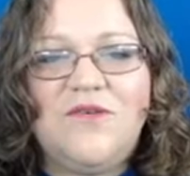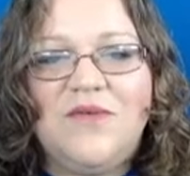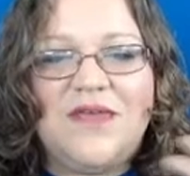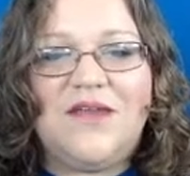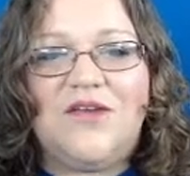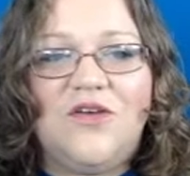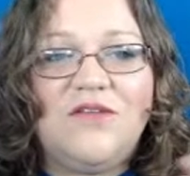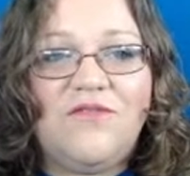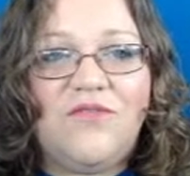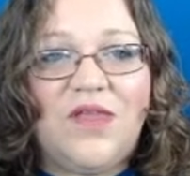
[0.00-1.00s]
you get a
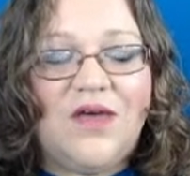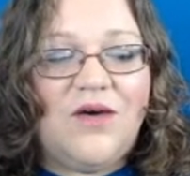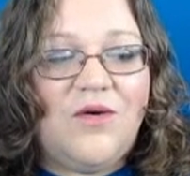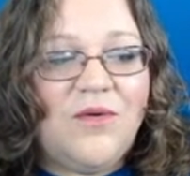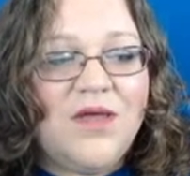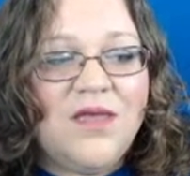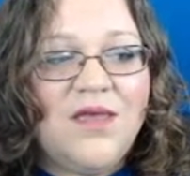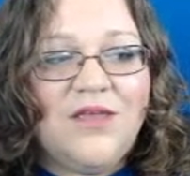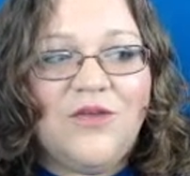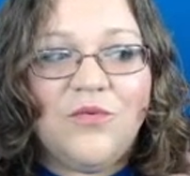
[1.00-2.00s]
good flow,
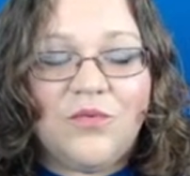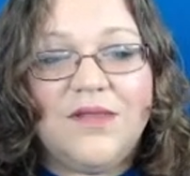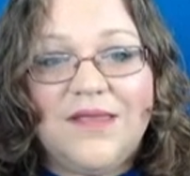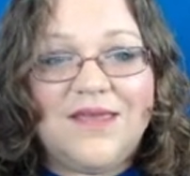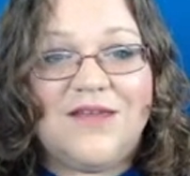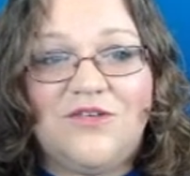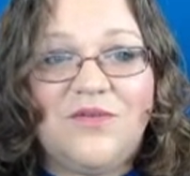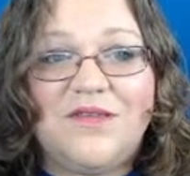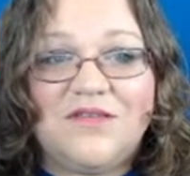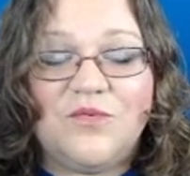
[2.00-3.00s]
you really can do
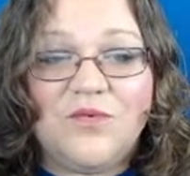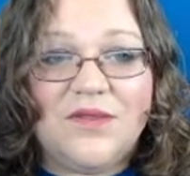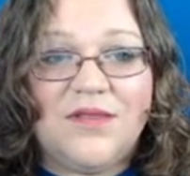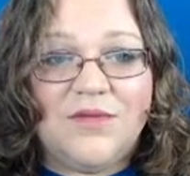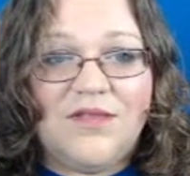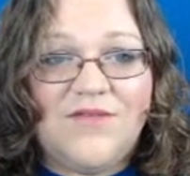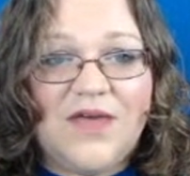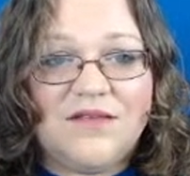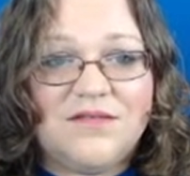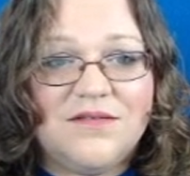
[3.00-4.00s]
this really, really
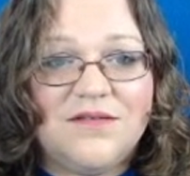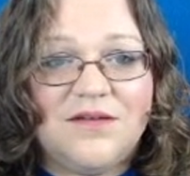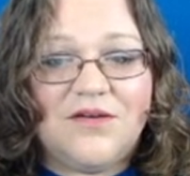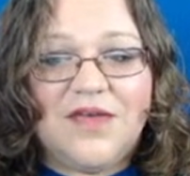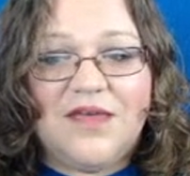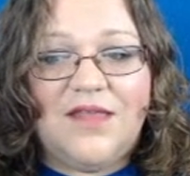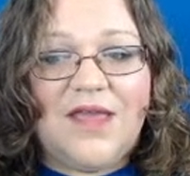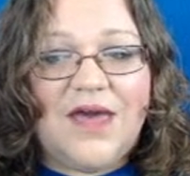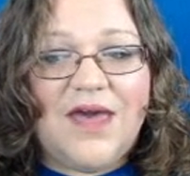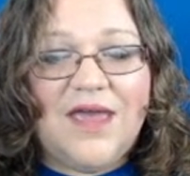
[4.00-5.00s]
fast. Okay,
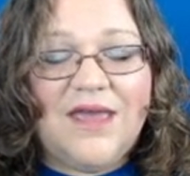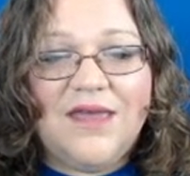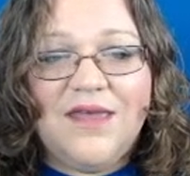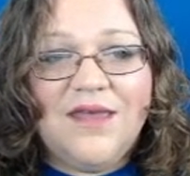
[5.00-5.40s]
like I